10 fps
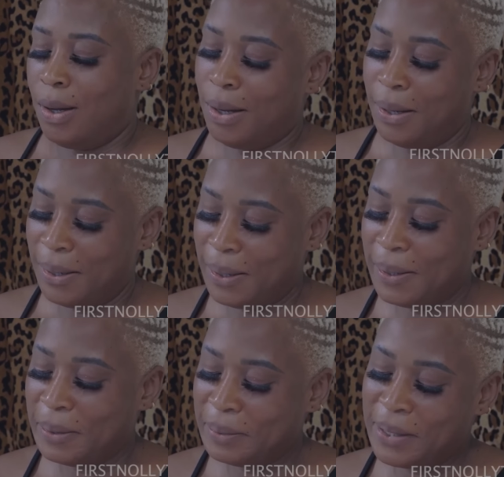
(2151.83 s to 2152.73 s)

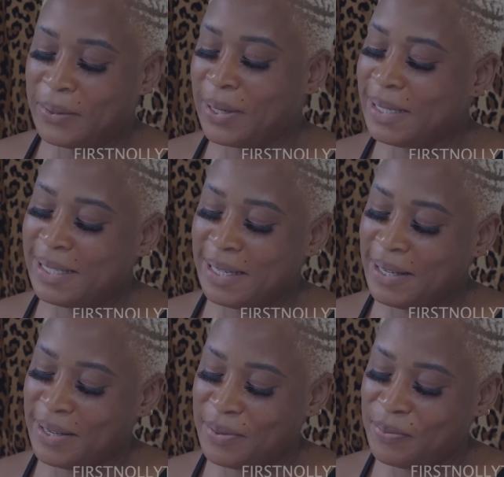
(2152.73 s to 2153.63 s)
Now I
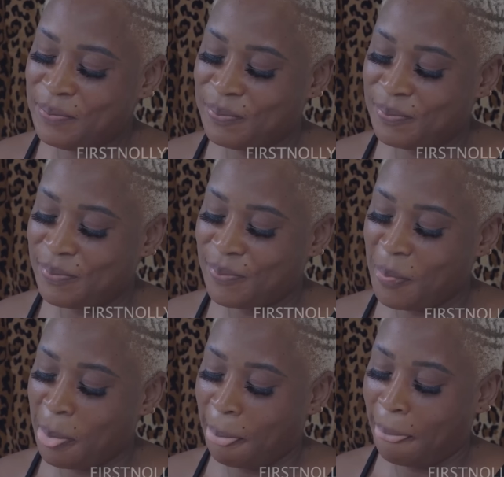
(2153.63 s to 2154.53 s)
see.
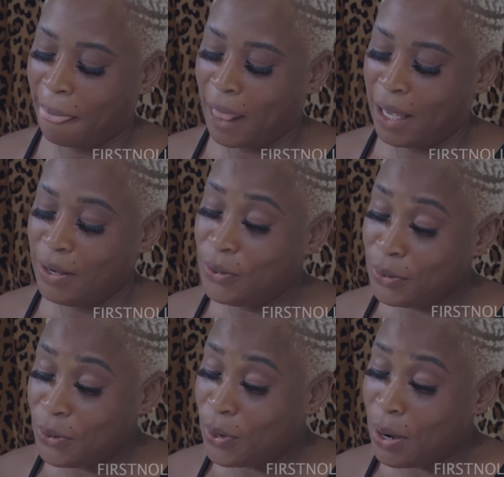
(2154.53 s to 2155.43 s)
You
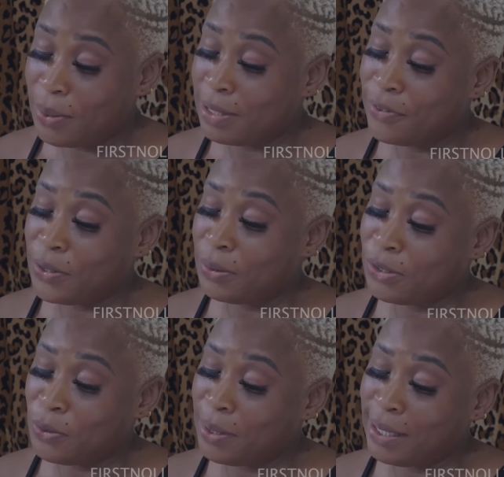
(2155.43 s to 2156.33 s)
don't know how it
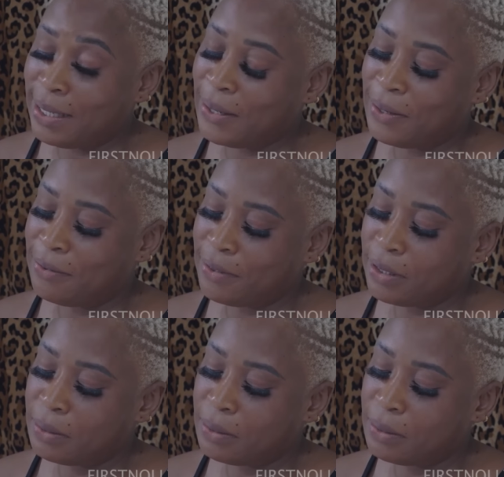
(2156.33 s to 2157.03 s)
feels to be in love.